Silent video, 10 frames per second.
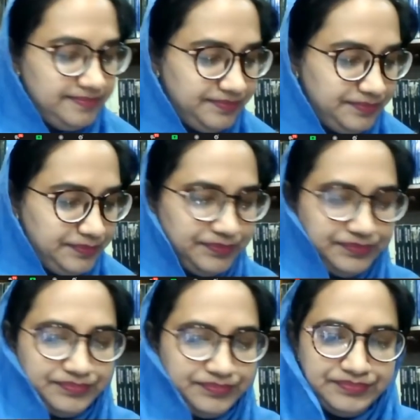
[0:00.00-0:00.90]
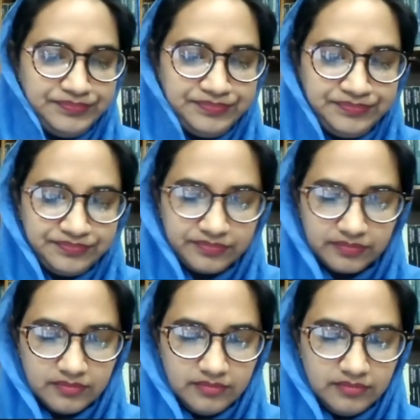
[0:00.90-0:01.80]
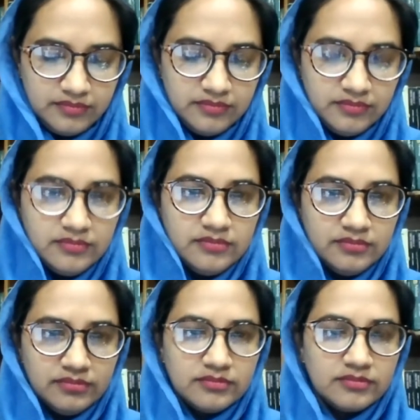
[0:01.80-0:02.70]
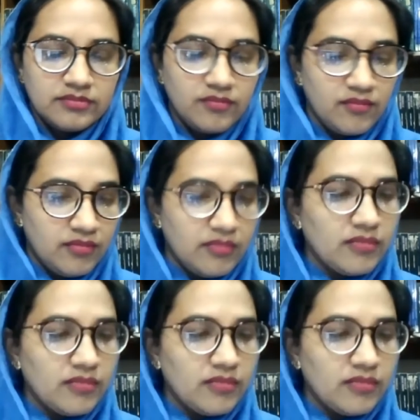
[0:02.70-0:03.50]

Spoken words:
(no one is talking)